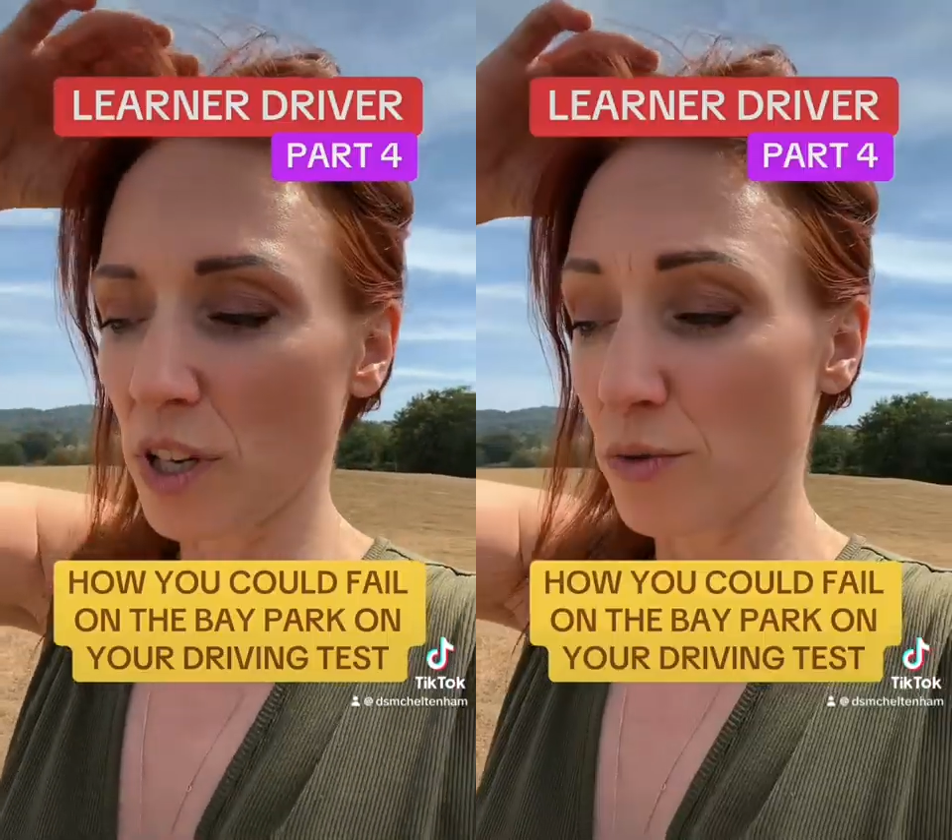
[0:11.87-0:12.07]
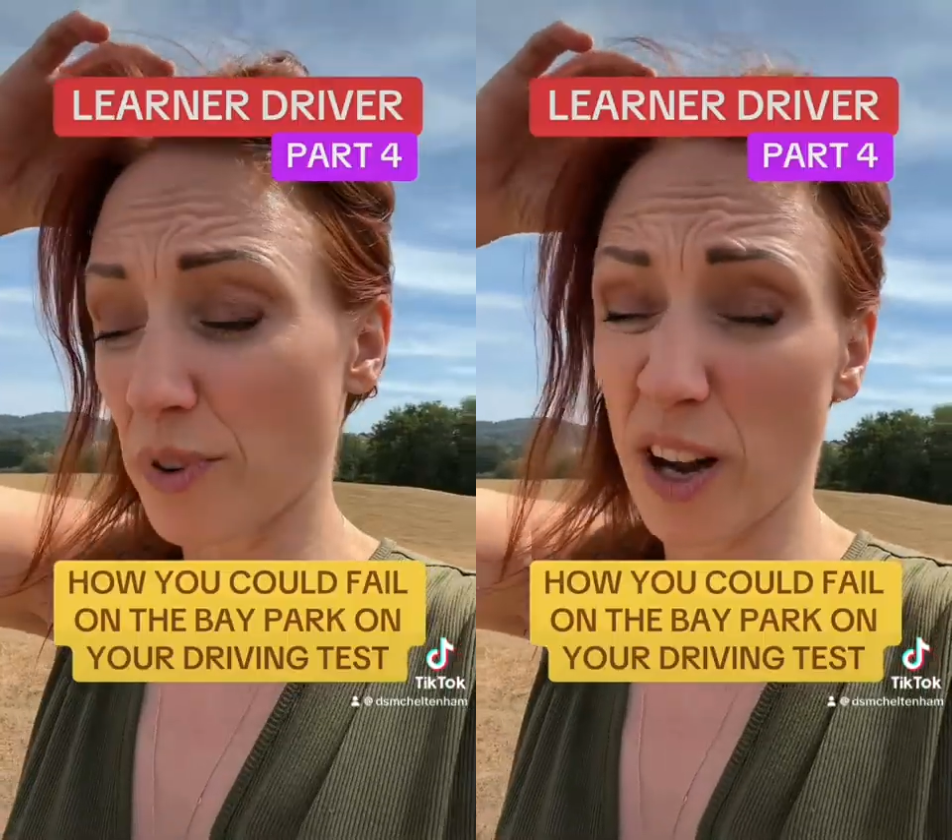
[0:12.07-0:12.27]

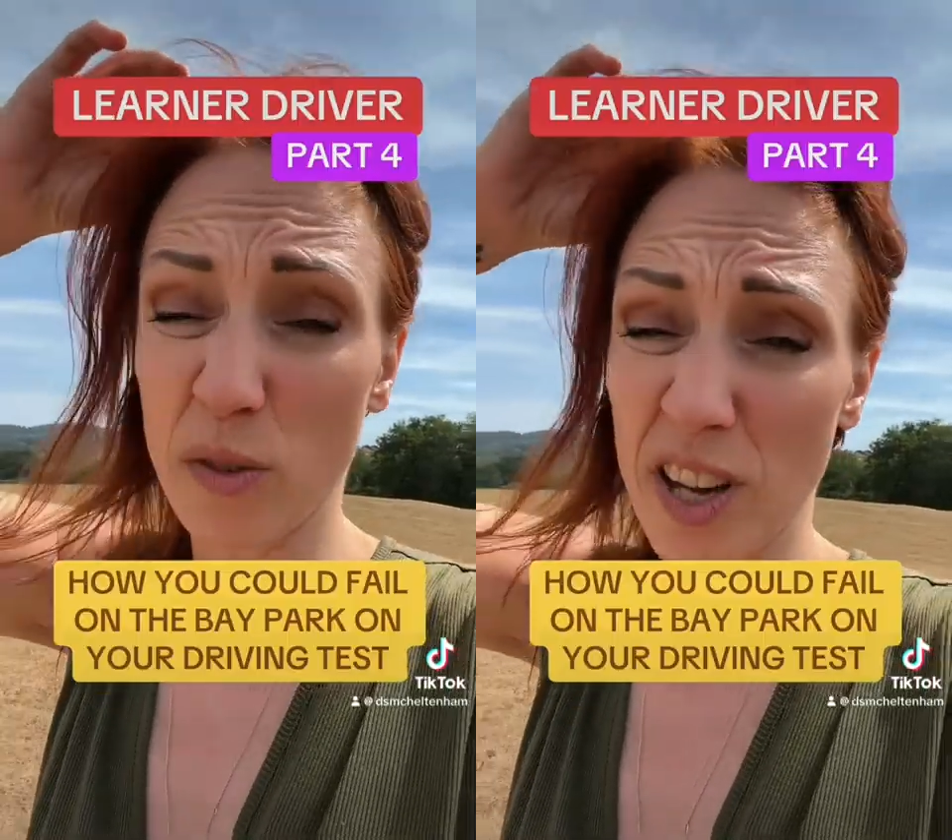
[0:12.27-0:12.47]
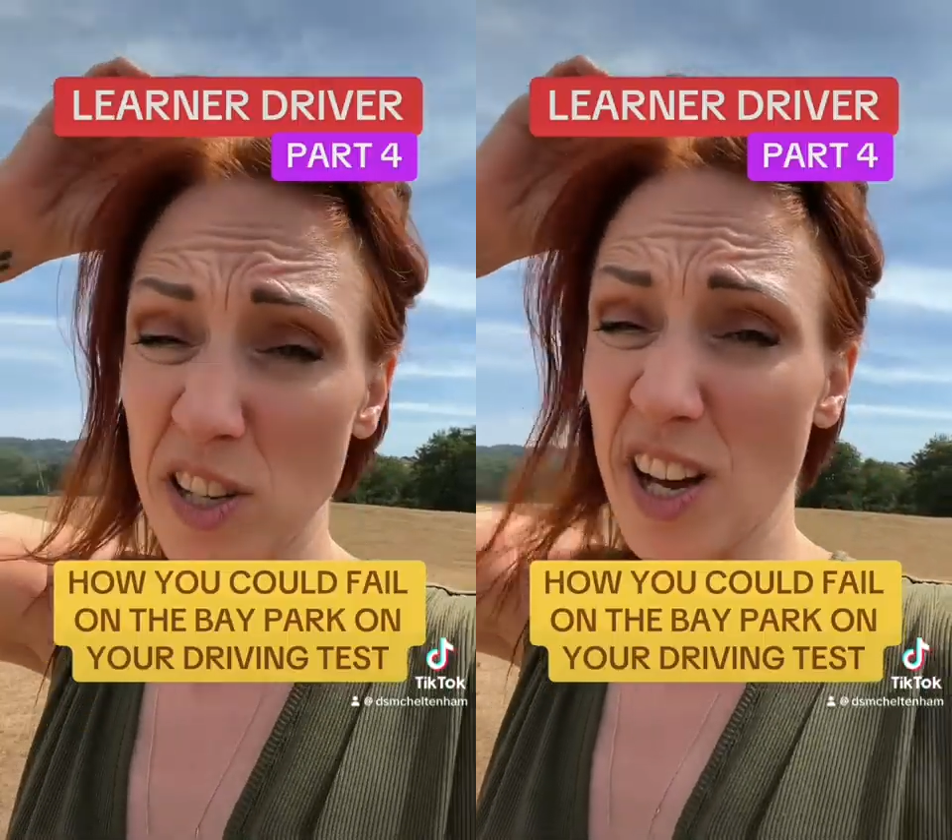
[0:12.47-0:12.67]
fail
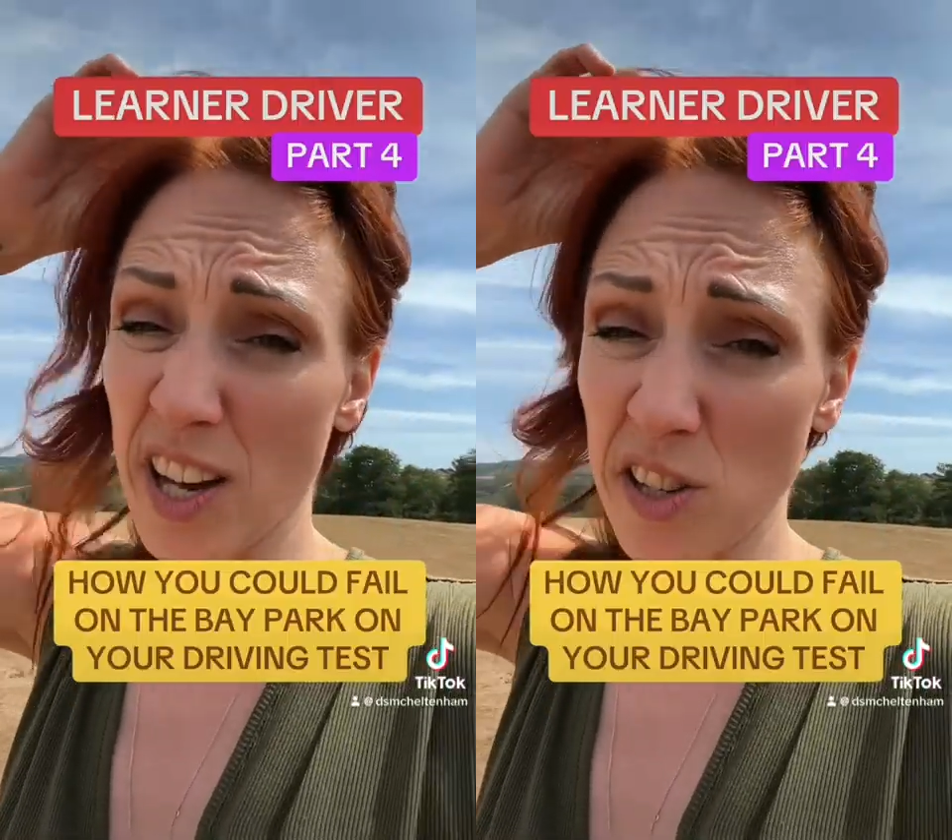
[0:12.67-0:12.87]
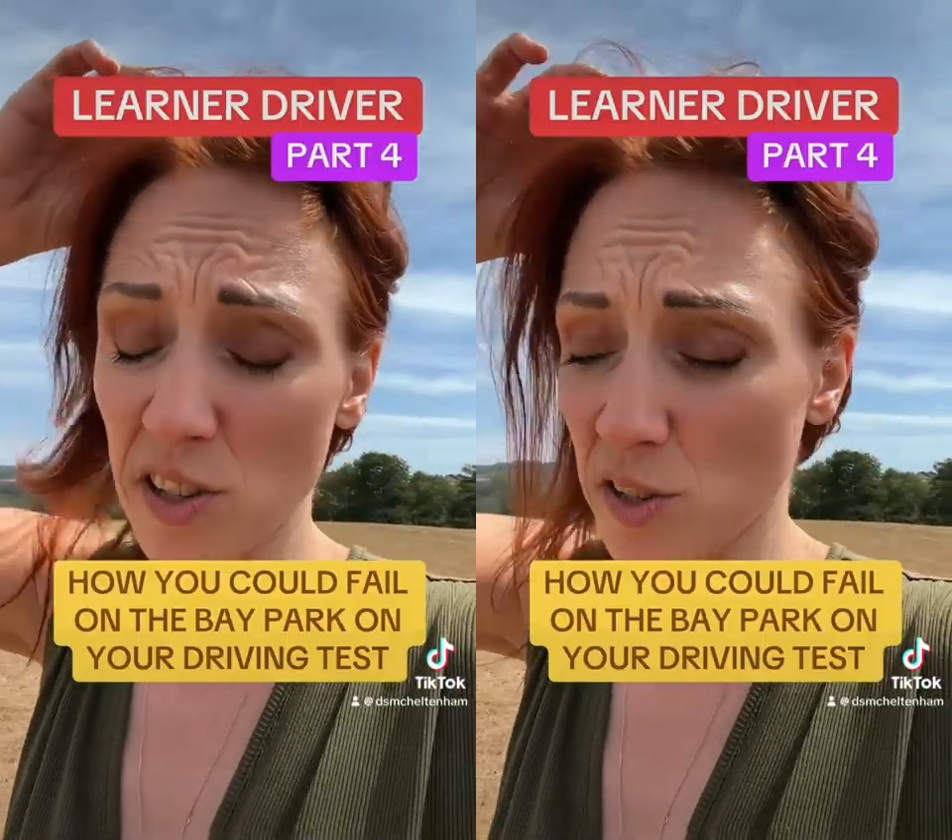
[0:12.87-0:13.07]
their
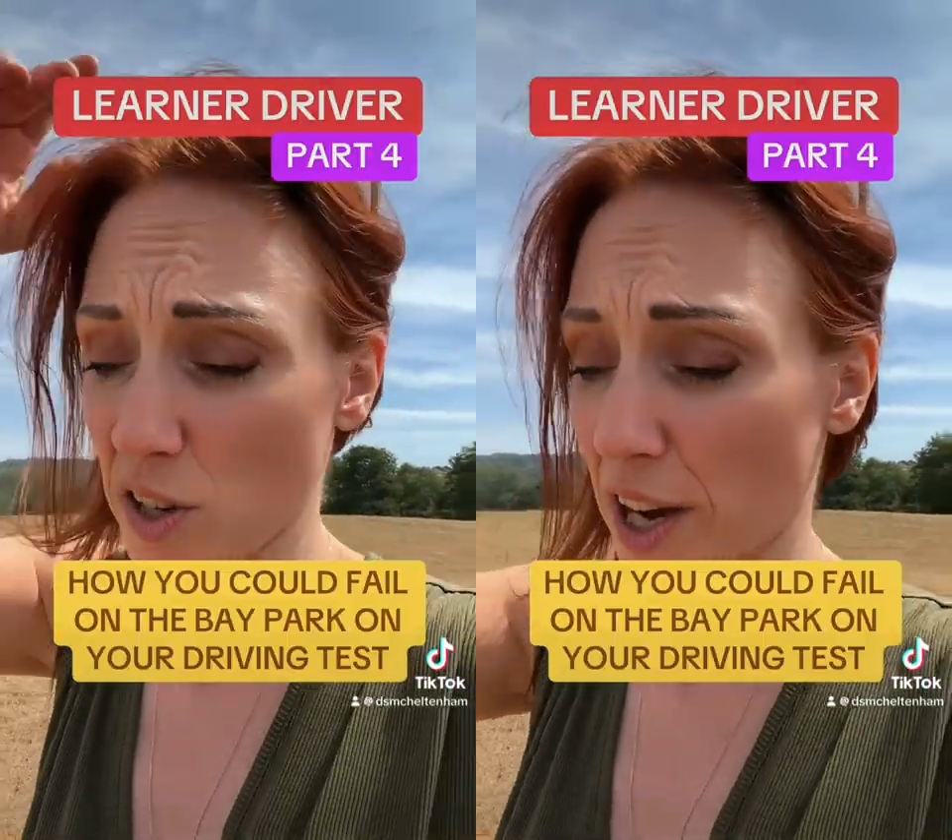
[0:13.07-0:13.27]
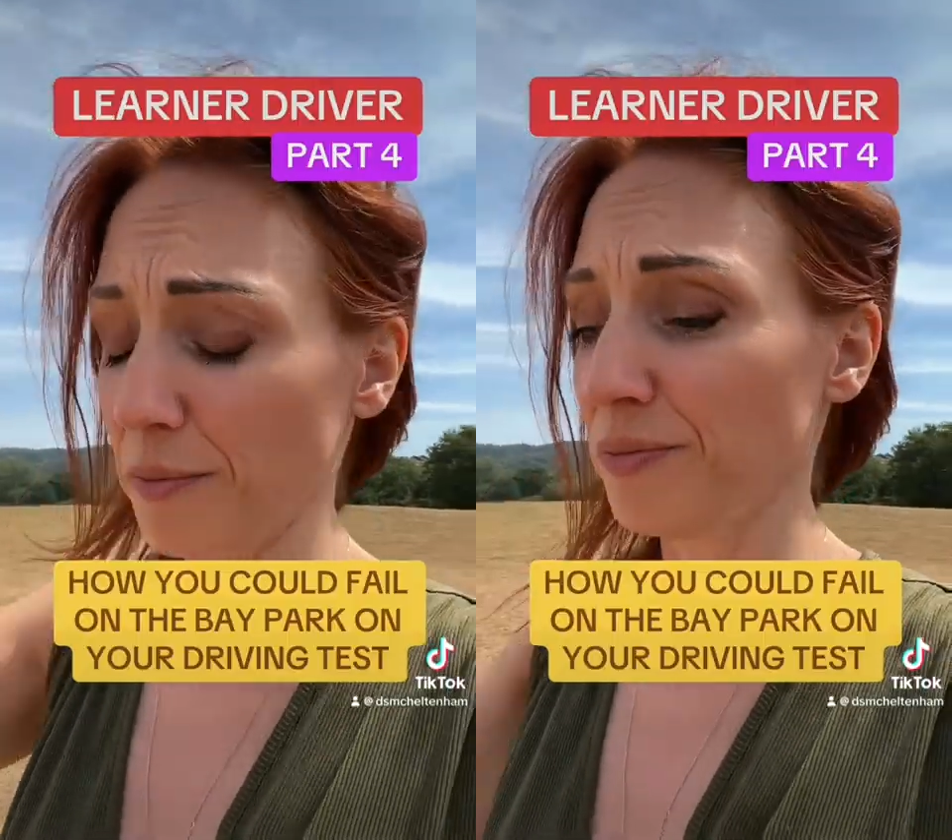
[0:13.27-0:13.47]
tests,
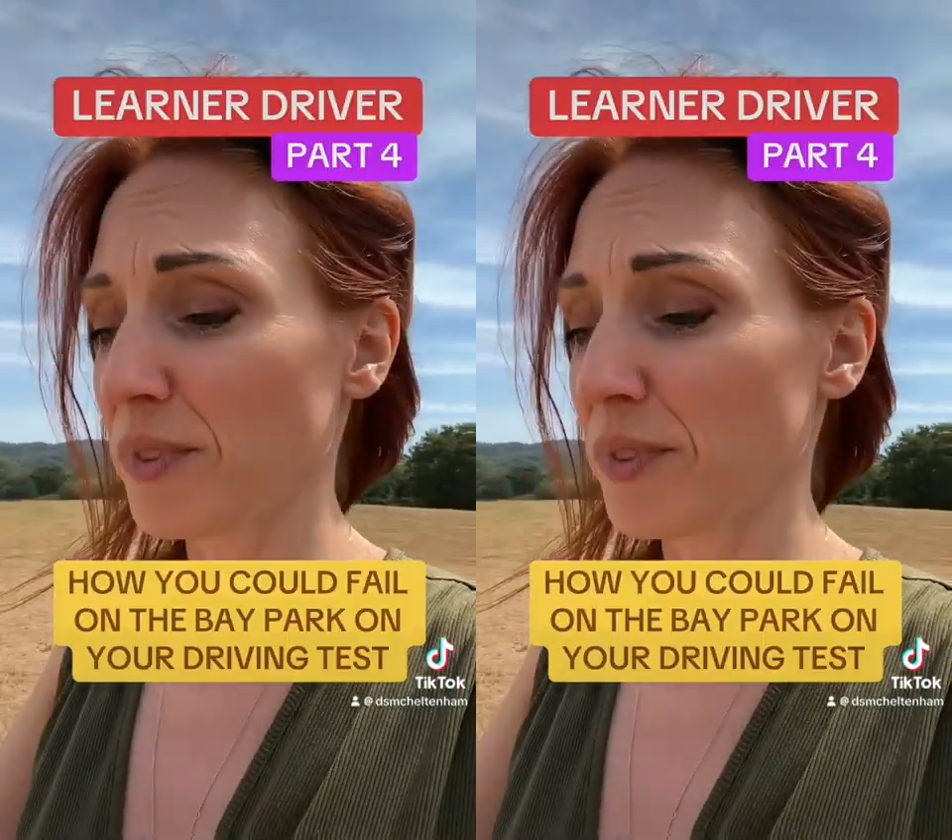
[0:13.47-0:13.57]
yeah?